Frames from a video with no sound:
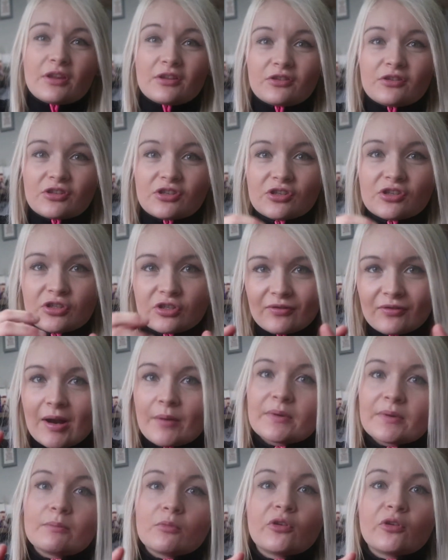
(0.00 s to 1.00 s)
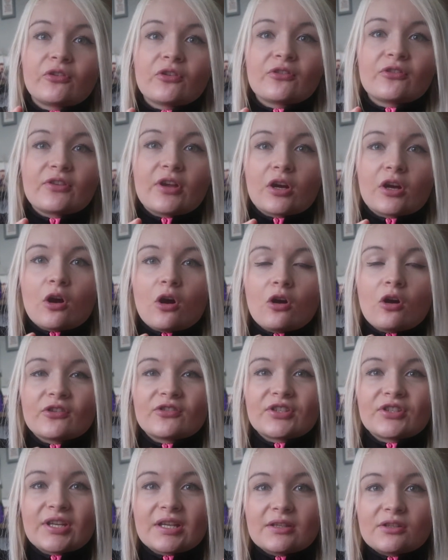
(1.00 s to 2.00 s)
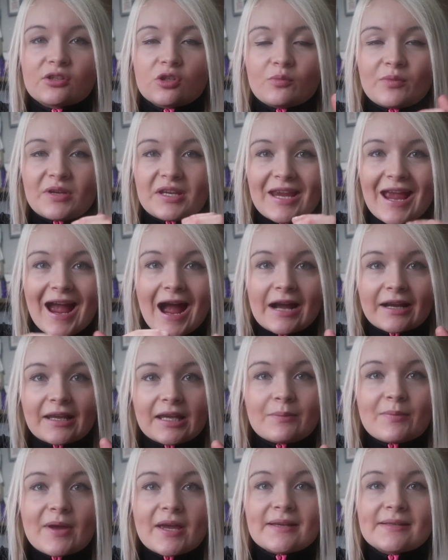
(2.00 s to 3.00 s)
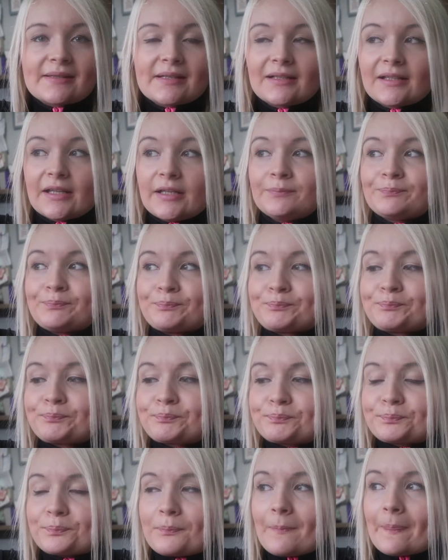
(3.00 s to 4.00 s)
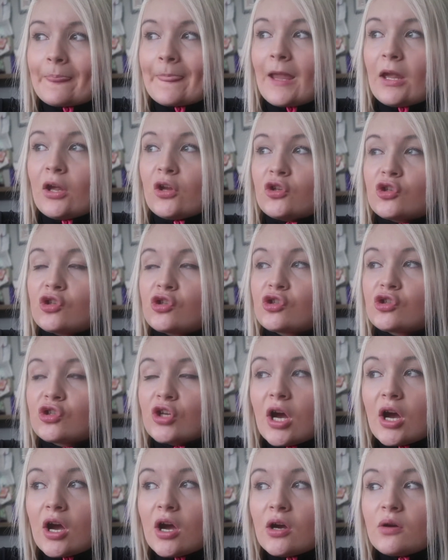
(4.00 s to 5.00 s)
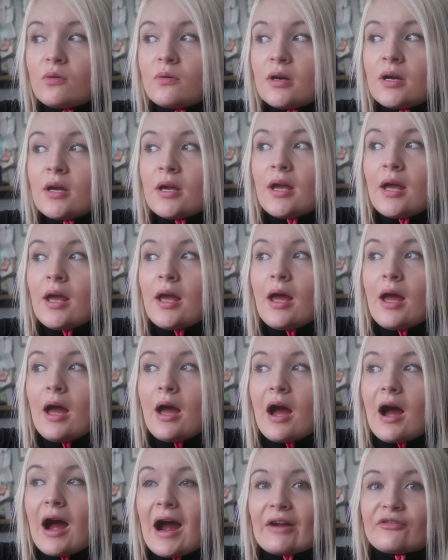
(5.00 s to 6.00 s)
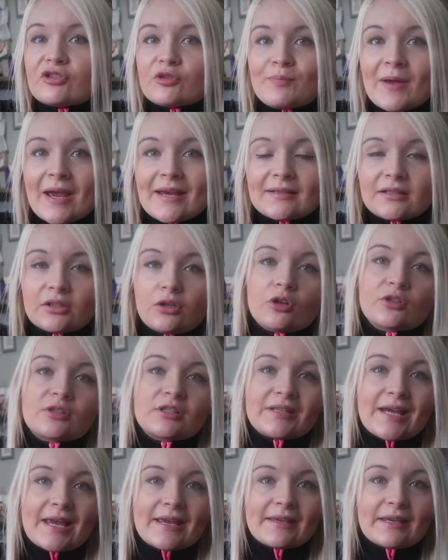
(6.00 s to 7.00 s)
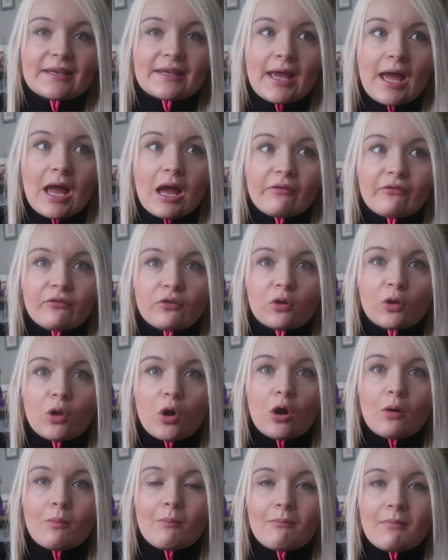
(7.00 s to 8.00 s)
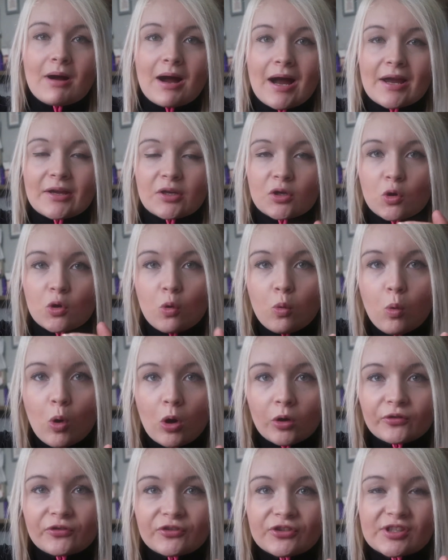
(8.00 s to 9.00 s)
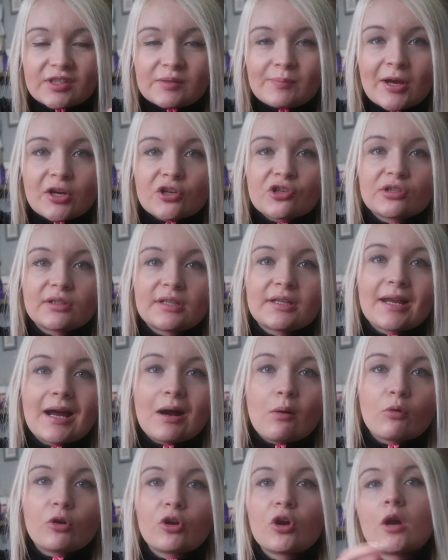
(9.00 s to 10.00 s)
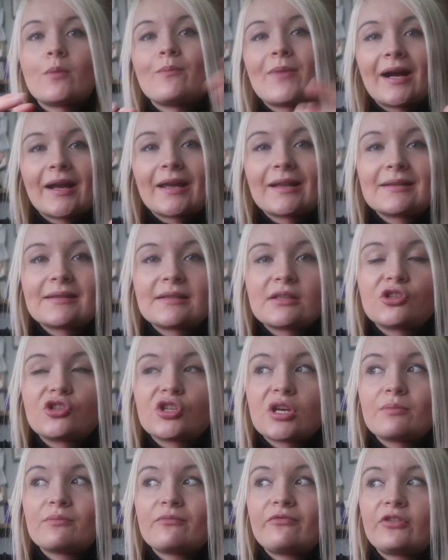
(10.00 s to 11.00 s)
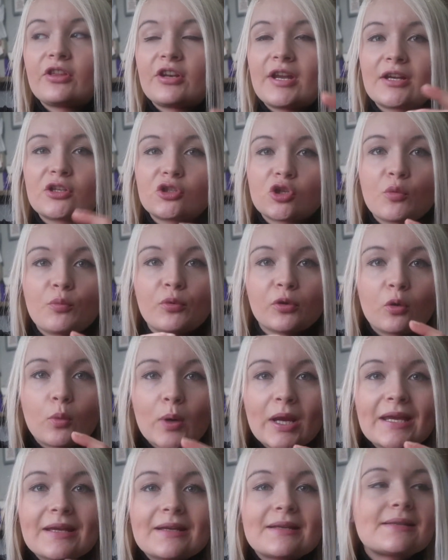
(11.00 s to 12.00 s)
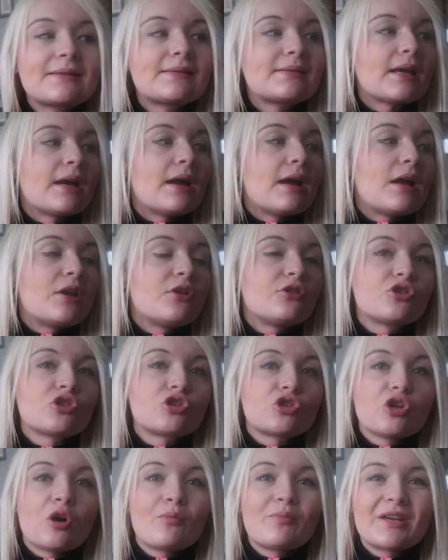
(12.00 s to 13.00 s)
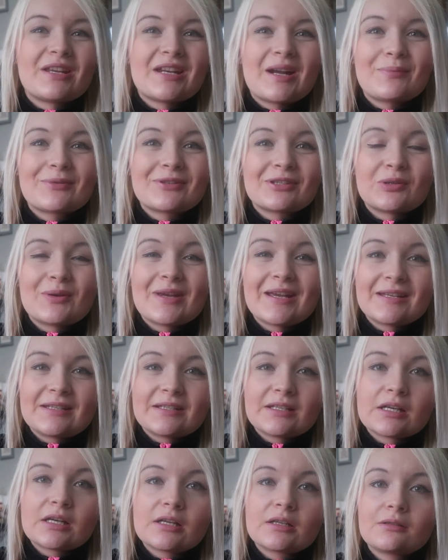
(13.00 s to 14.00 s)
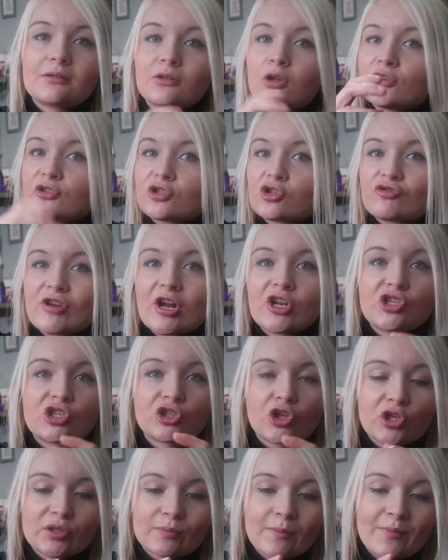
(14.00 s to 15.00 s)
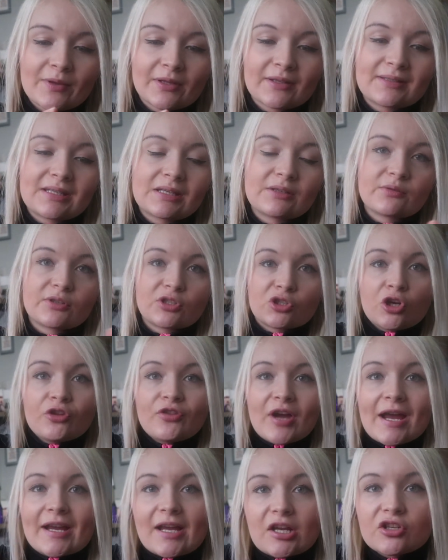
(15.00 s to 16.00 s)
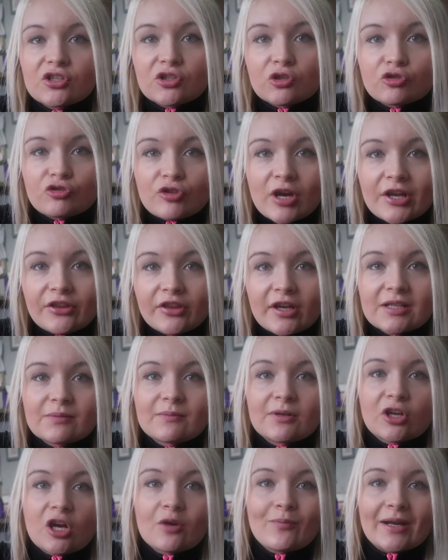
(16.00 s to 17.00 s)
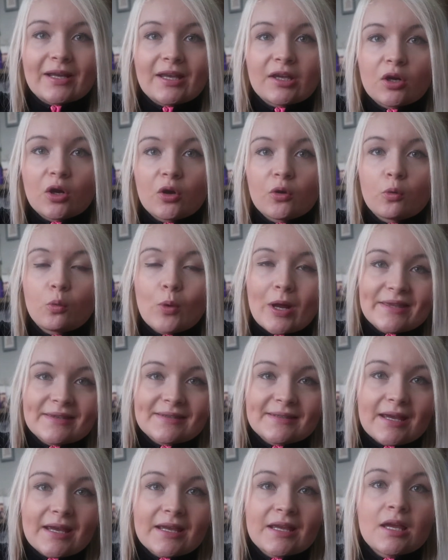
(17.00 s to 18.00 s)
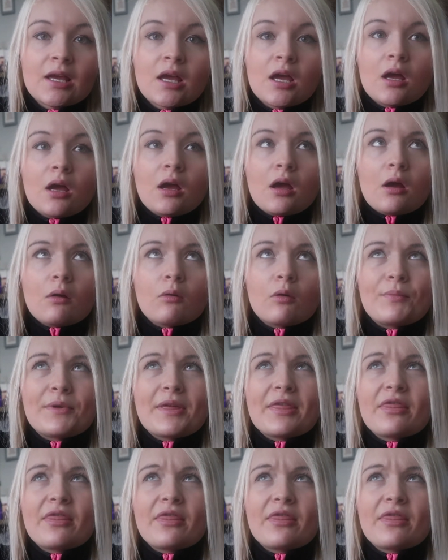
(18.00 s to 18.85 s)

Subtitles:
It's the surrounding muscles that are causing it to be aggy basically. So I just basically got to take it careful on my quads, especially now I'm going back into the gym for the next couple of weeks and just not be an absolute idiot. Lots of stretching, lots of mobility. So it's good that I can still train legs when I go back in on Wednesday. It'll be